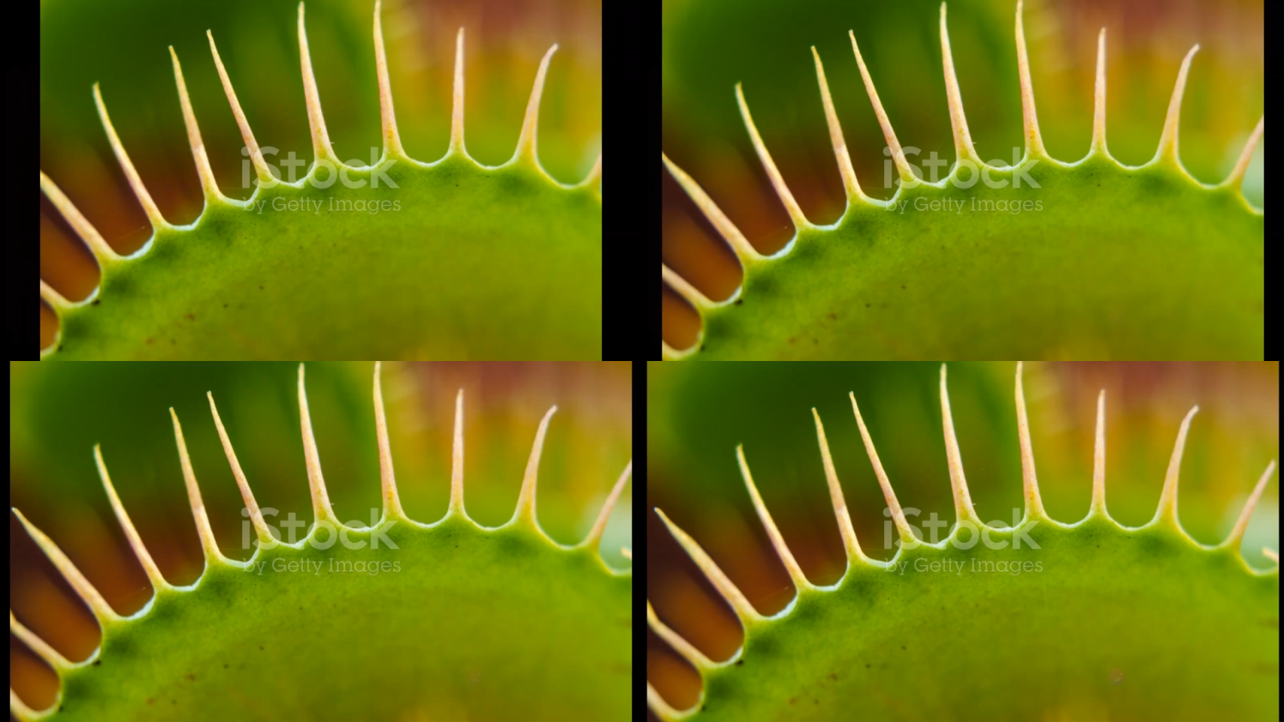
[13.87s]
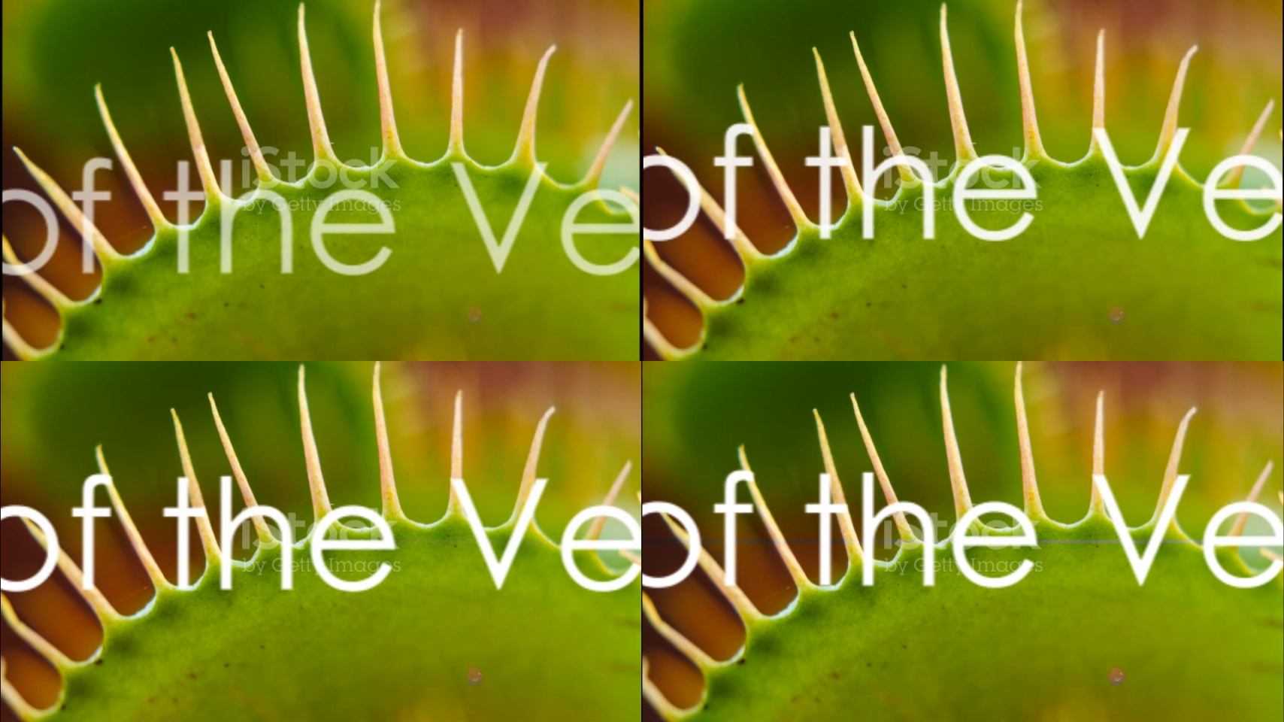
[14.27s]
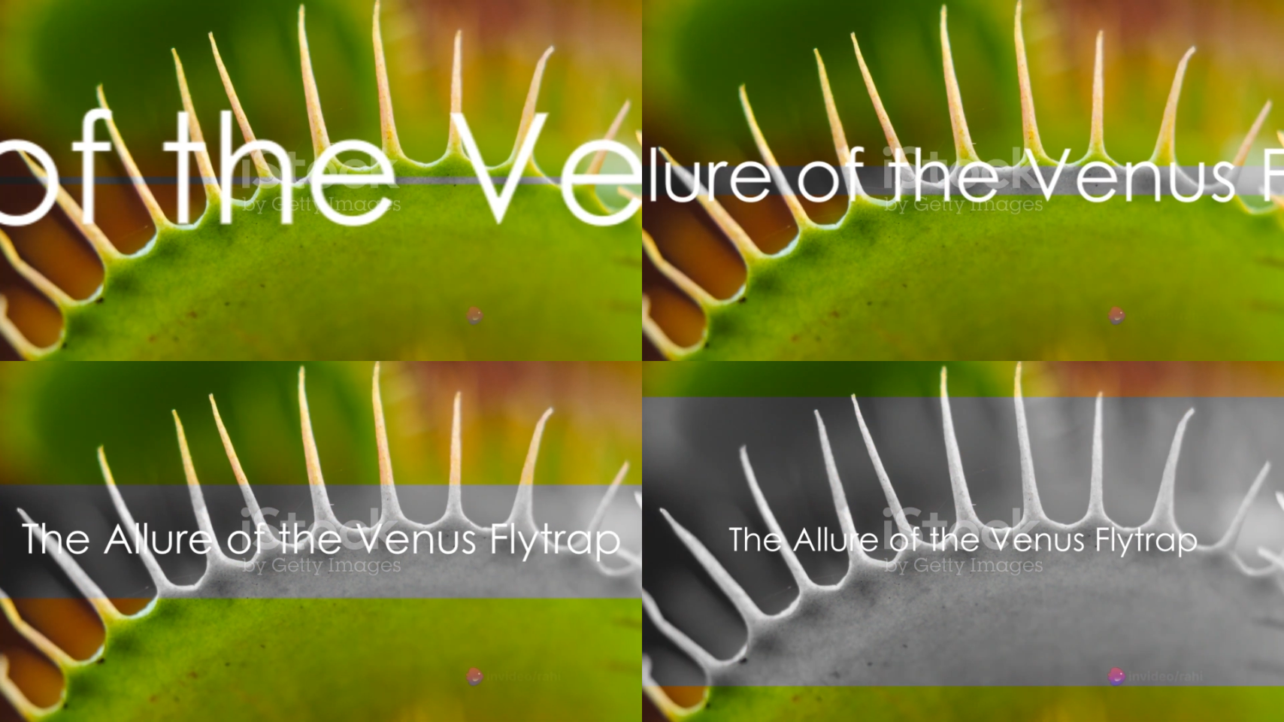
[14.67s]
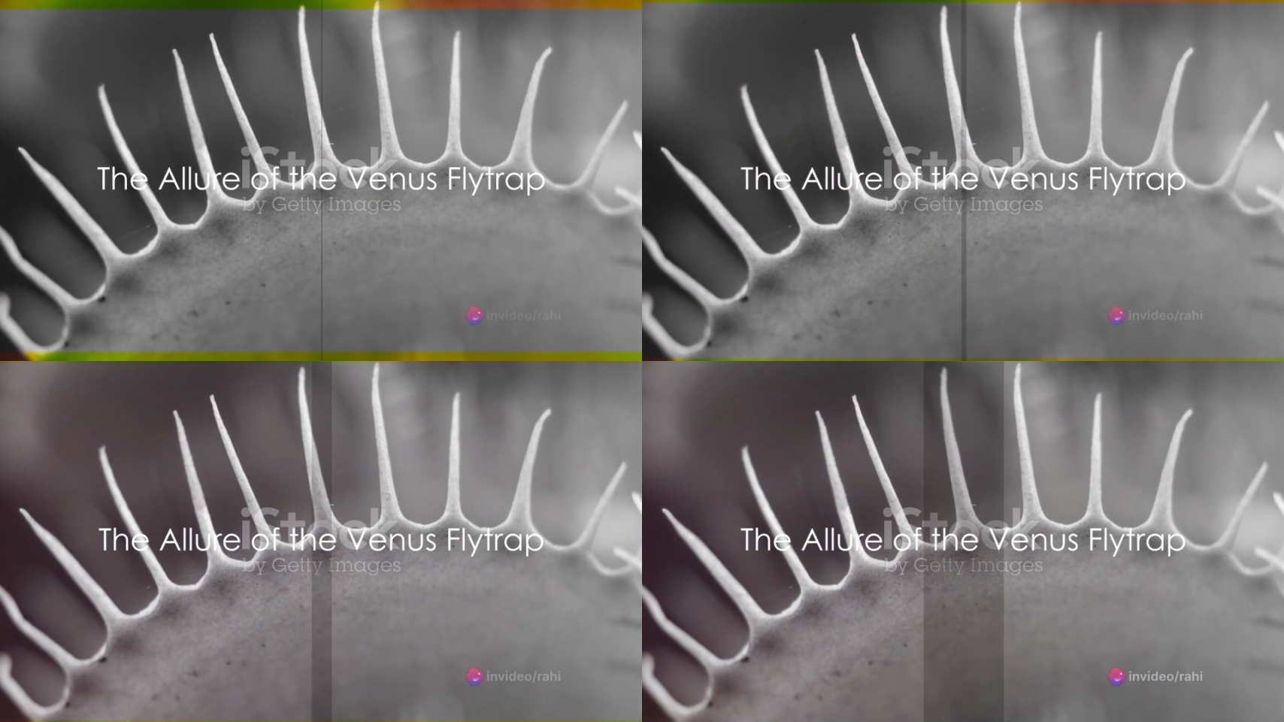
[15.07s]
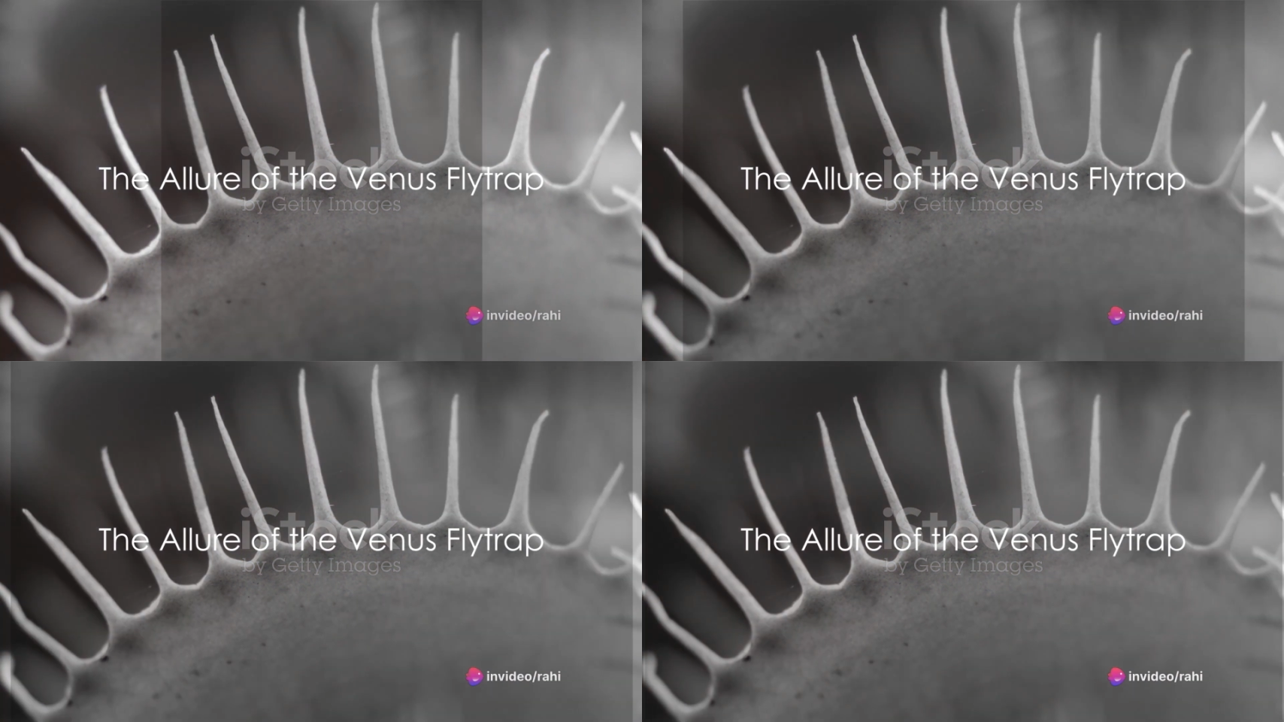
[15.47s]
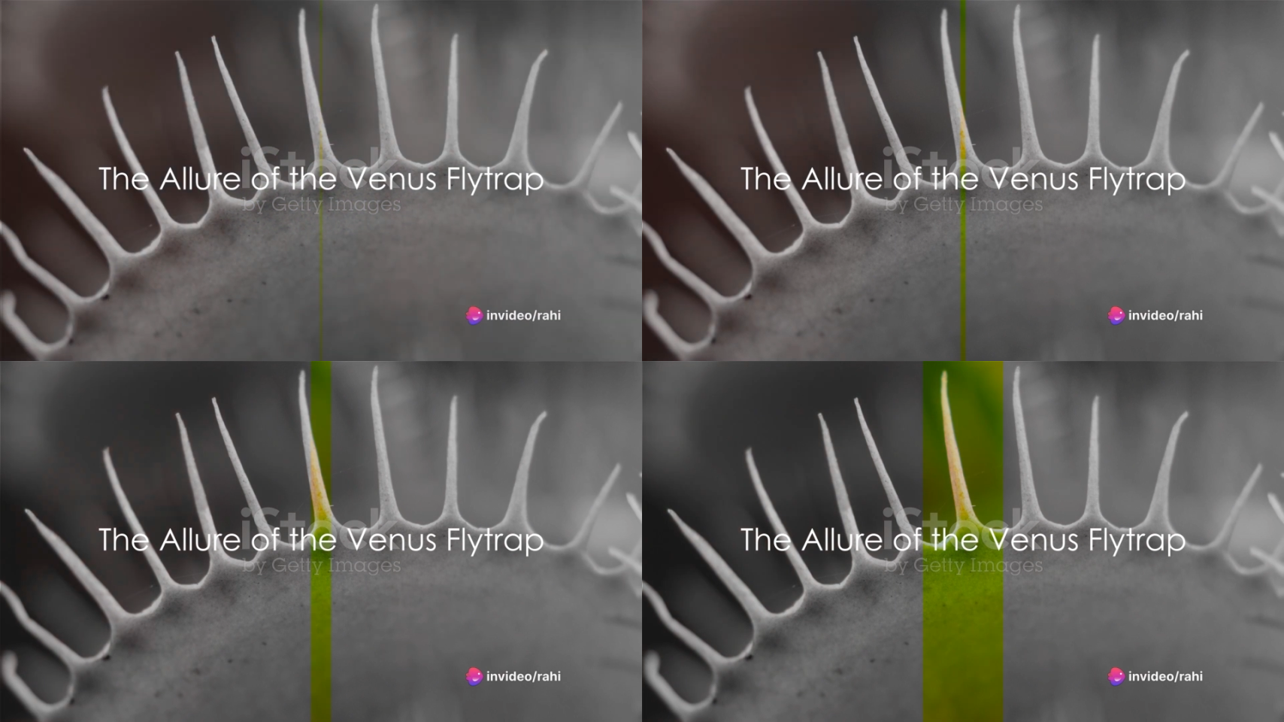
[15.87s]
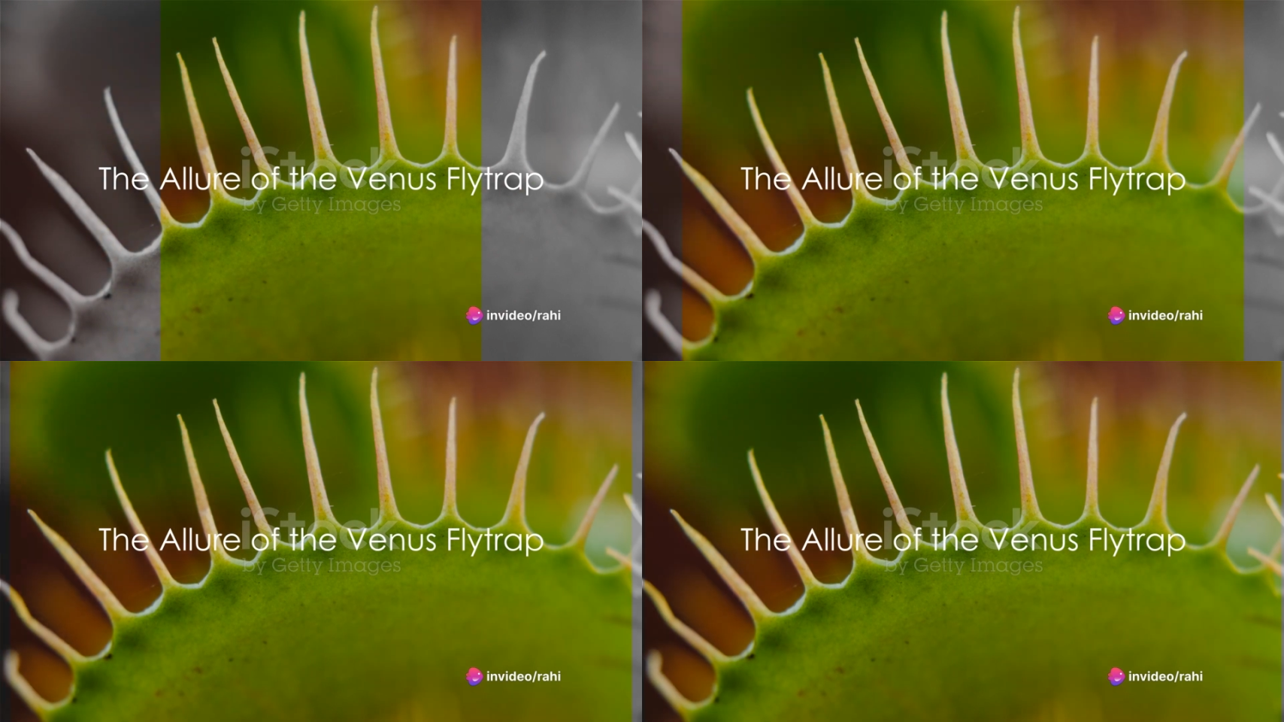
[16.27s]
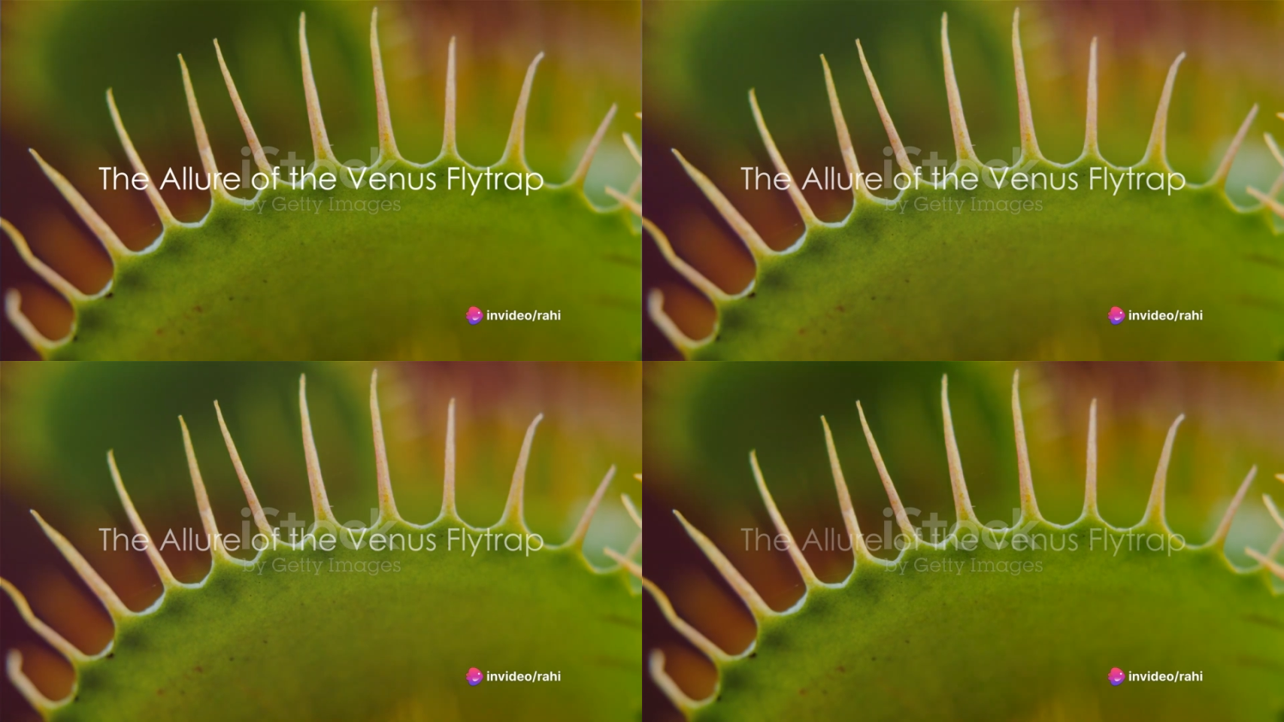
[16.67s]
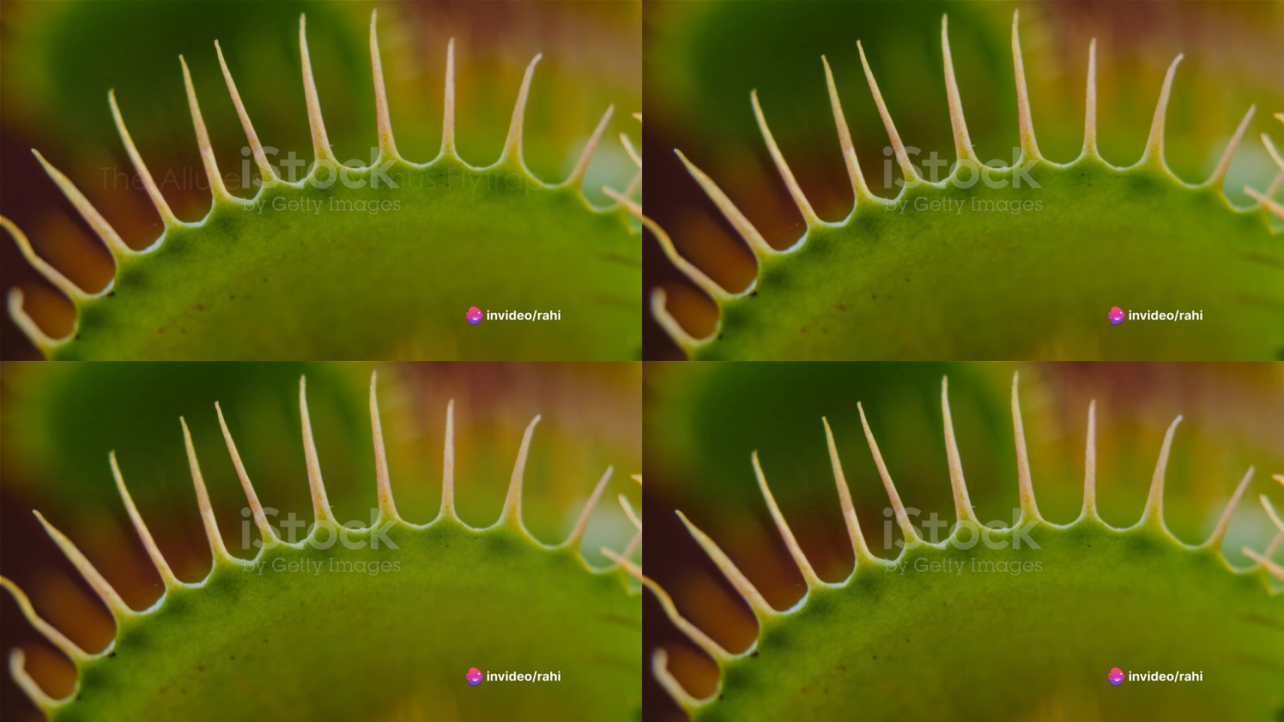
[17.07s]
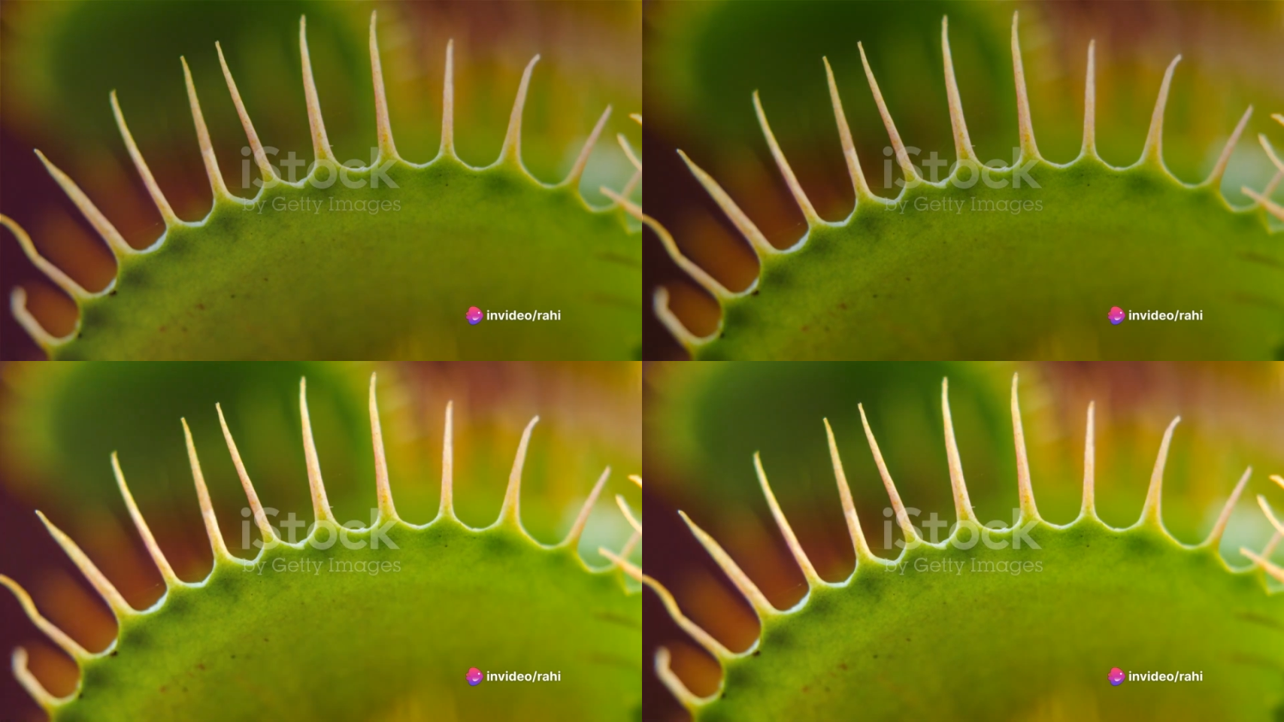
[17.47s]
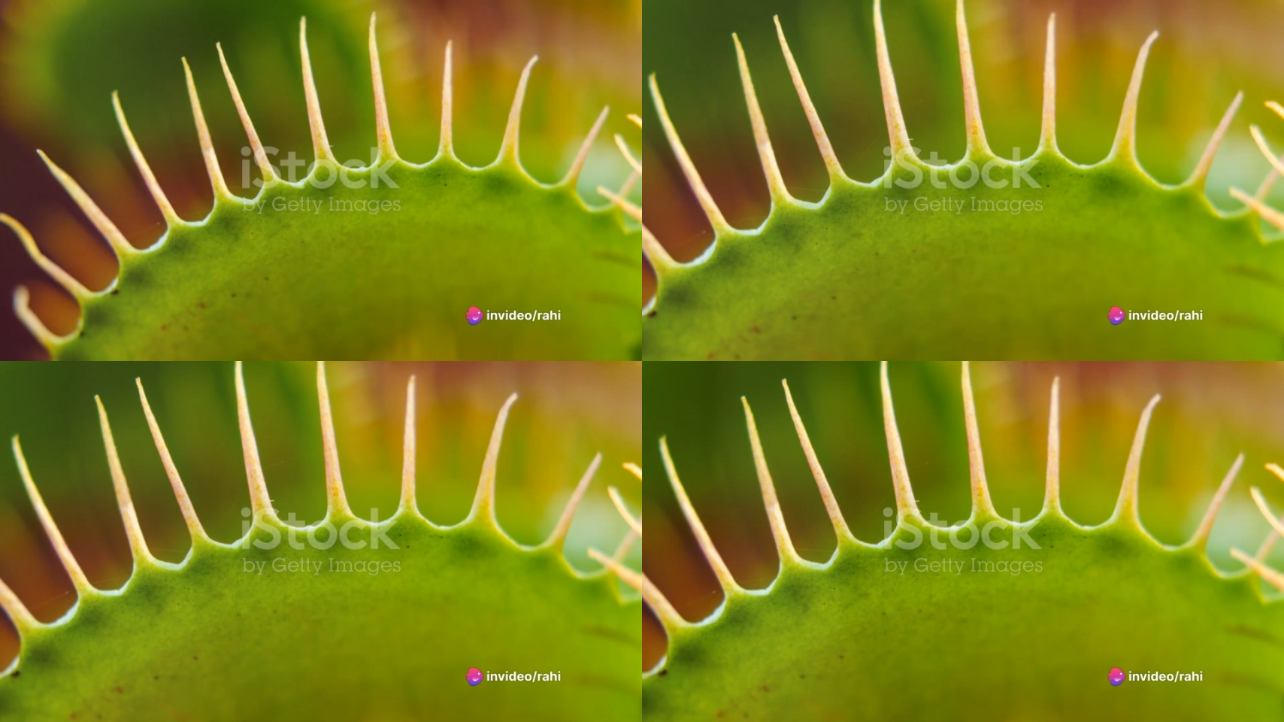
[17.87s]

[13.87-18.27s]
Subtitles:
Nobody's mouth can be seen.